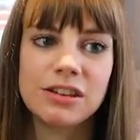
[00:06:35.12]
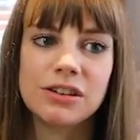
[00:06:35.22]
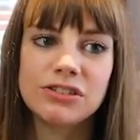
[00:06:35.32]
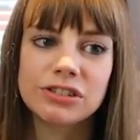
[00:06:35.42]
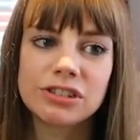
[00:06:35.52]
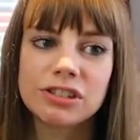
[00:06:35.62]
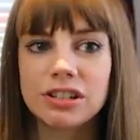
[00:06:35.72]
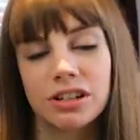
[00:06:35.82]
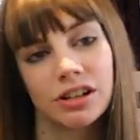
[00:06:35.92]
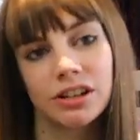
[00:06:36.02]
that you can
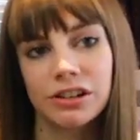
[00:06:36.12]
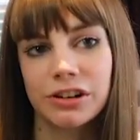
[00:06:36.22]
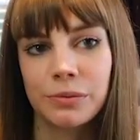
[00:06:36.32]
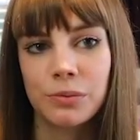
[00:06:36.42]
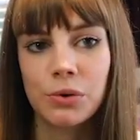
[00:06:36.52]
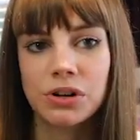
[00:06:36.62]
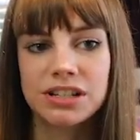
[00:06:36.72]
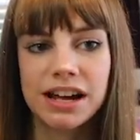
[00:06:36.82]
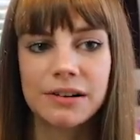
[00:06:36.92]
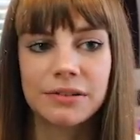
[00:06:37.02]
just you know walk
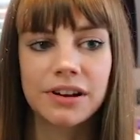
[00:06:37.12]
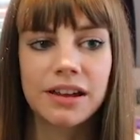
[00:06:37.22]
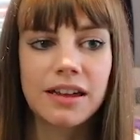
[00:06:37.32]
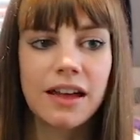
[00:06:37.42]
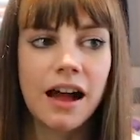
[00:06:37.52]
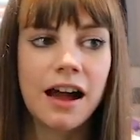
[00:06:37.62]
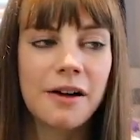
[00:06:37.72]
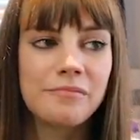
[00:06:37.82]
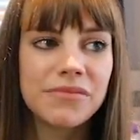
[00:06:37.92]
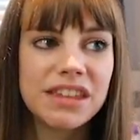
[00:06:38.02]
down
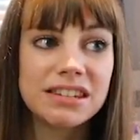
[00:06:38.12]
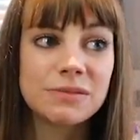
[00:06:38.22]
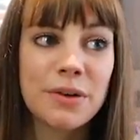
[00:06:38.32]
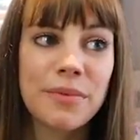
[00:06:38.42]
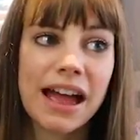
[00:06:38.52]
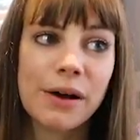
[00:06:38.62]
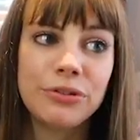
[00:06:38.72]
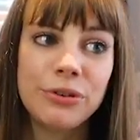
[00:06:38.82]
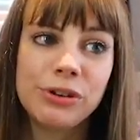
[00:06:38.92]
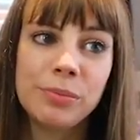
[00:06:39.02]
um, this is where my
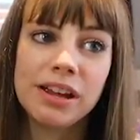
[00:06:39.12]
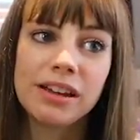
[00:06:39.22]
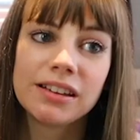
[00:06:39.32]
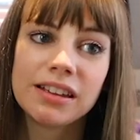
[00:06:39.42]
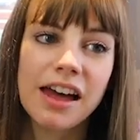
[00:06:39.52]
house used to be.